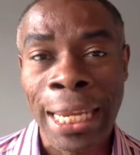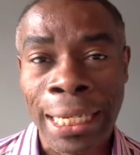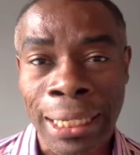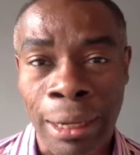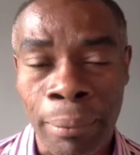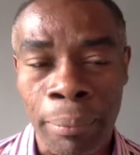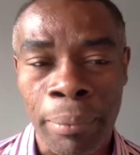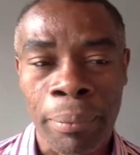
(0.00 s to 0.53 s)

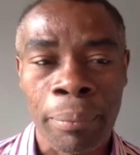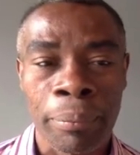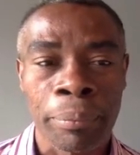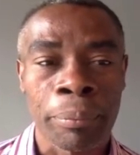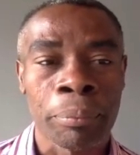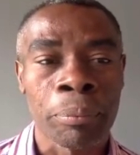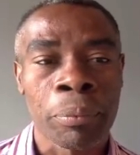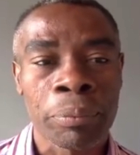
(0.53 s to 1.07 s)
income.
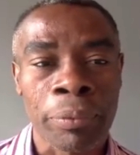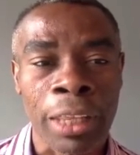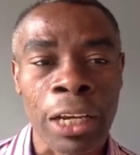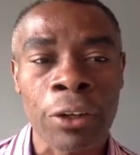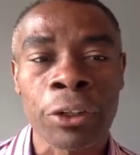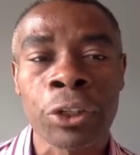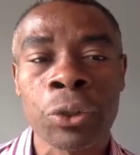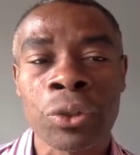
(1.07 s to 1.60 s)

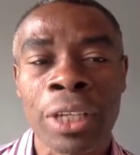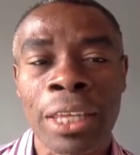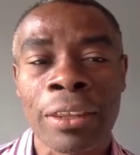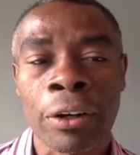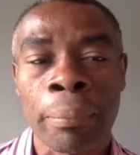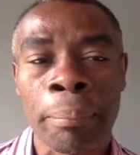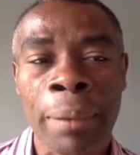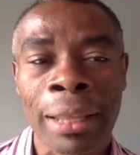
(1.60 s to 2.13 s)
They're using
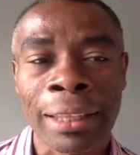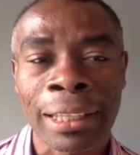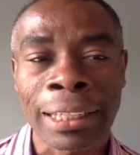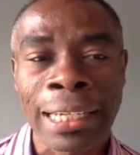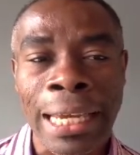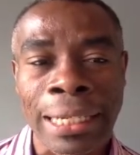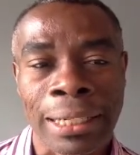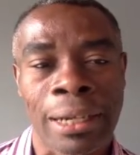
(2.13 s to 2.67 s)
their
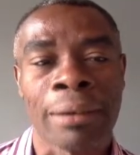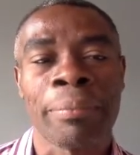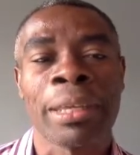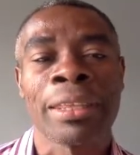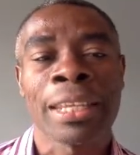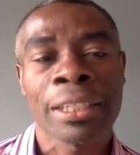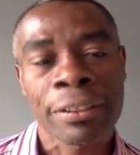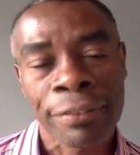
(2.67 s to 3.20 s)
monthly income.
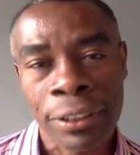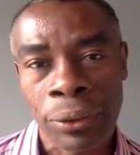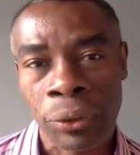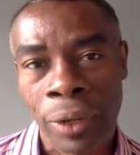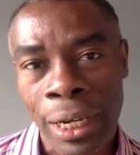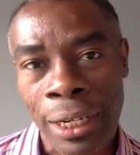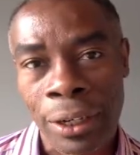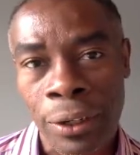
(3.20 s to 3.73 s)
In this field
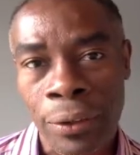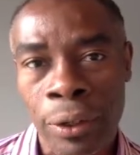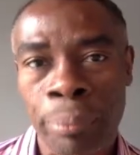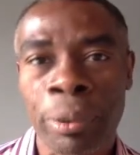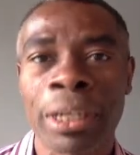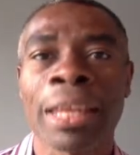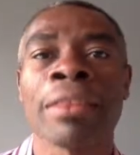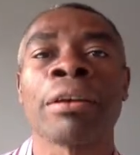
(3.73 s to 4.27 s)
right here, they're
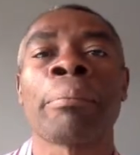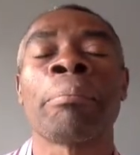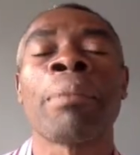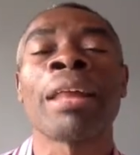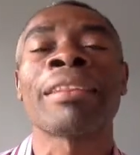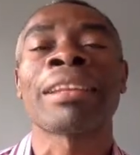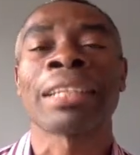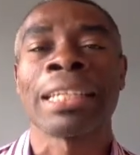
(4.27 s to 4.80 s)
putting in their
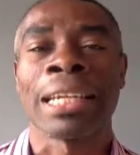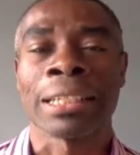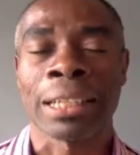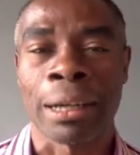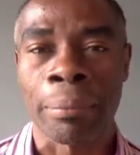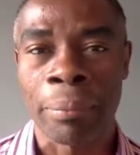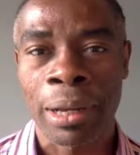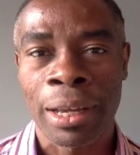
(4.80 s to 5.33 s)
monthly
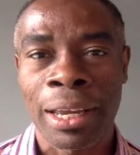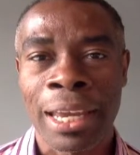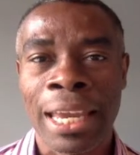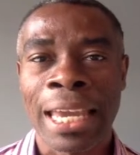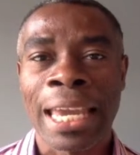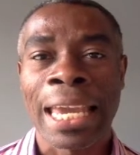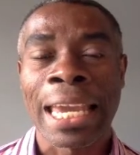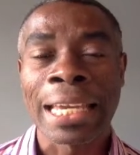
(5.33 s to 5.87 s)
income.
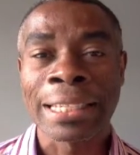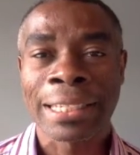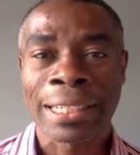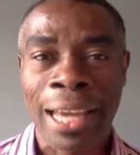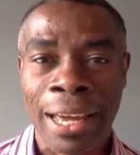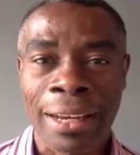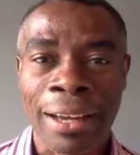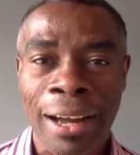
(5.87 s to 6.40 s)

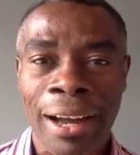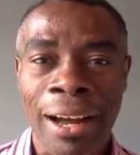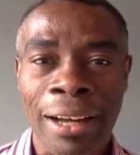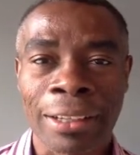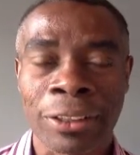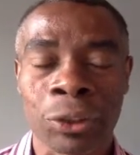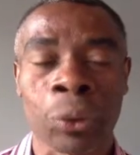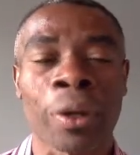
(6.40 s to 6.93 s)

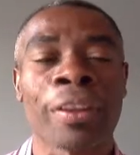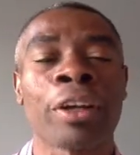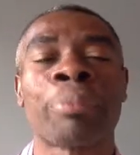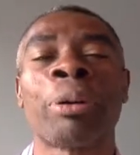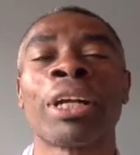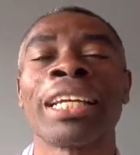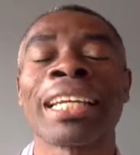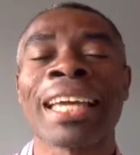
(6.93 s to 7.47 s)
They're
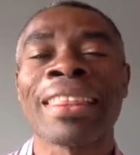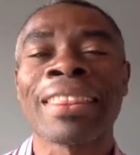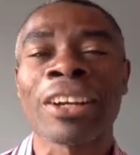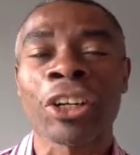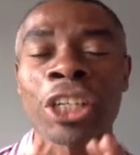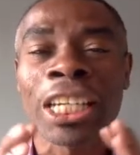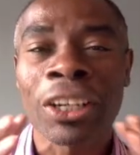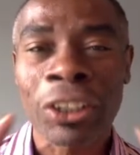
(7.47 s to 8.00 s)
putting in their
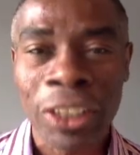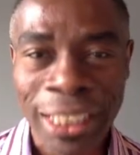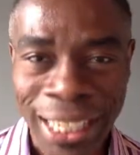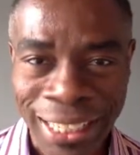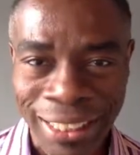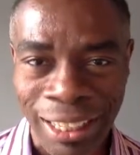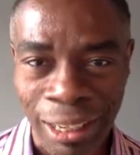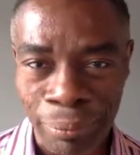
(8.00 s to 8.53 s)
yearly
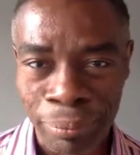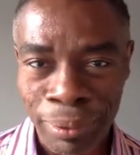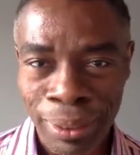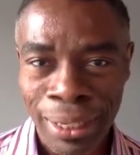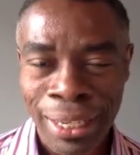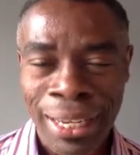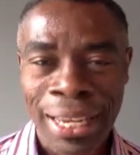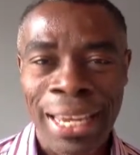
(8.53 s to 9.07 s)
income
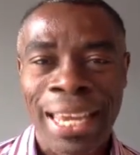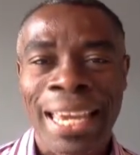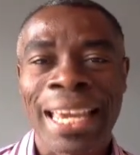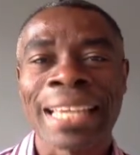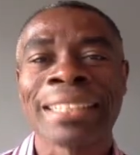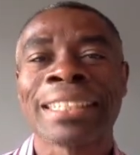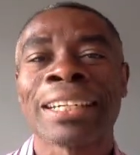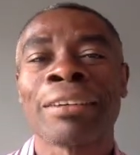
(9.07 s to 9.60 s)

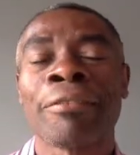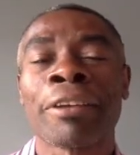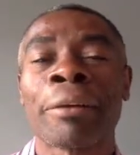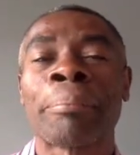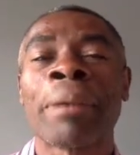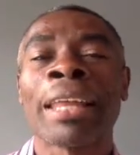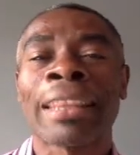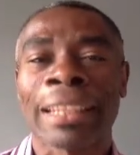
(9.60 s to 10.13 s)
instead of their
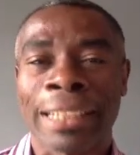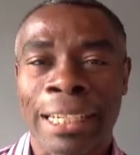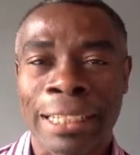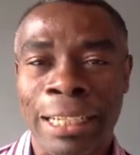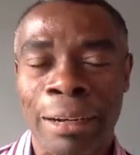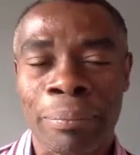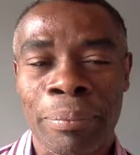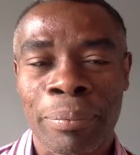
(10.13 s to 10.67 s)
monthly
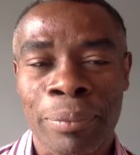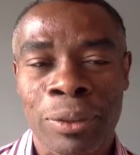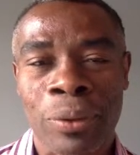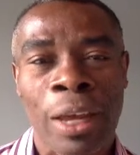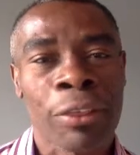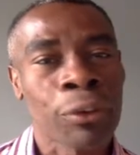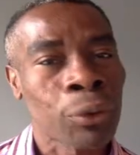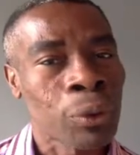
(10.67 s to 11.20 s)
income. So
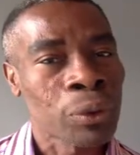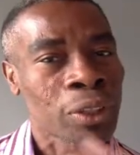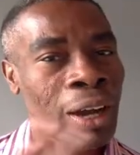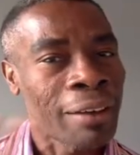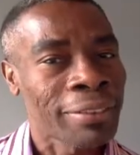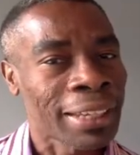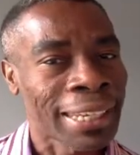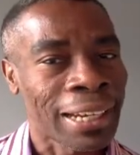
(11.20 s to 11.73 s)
that throws
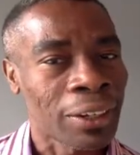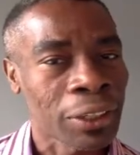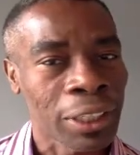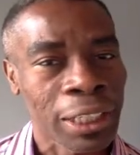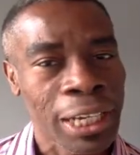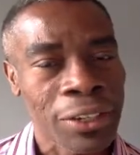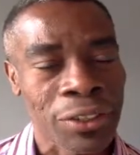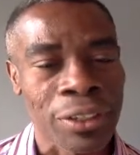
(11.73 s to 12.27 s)
off the
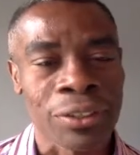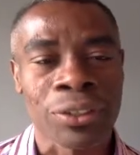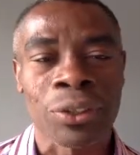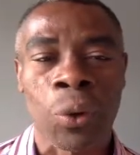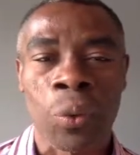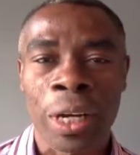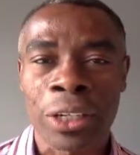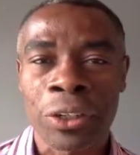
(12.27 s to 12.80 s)
calculation.
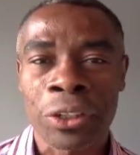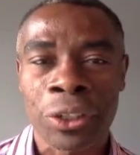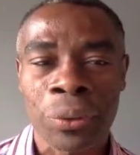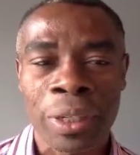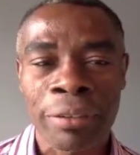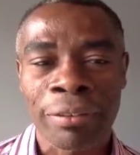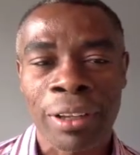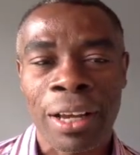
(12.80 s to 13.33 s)
So when you're
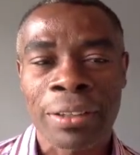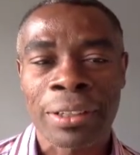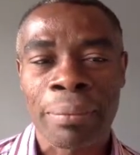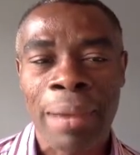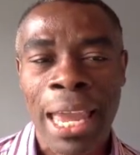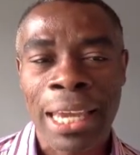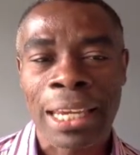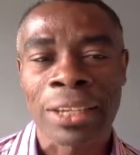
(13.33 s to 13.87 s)
doing Velocity
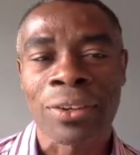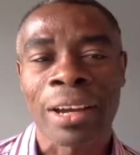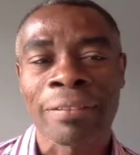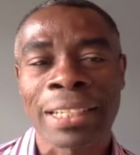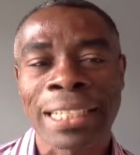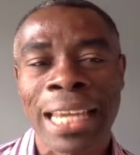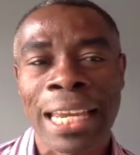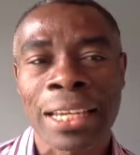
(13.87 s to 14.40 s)
Banking, you have
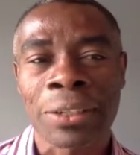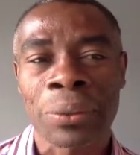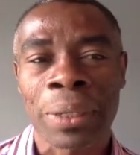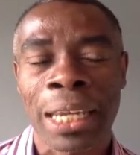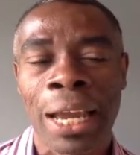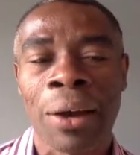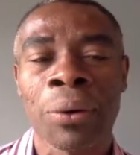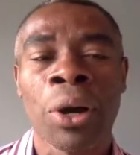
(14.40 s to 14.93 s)
to take into
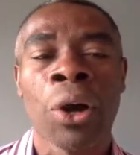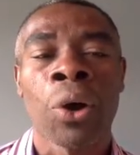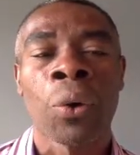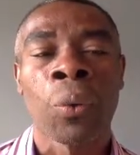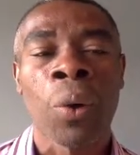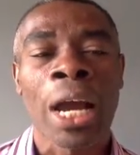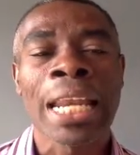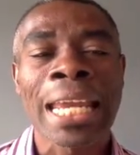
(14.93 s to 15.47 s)
account
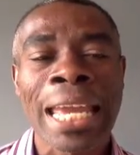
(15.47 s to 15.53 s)
what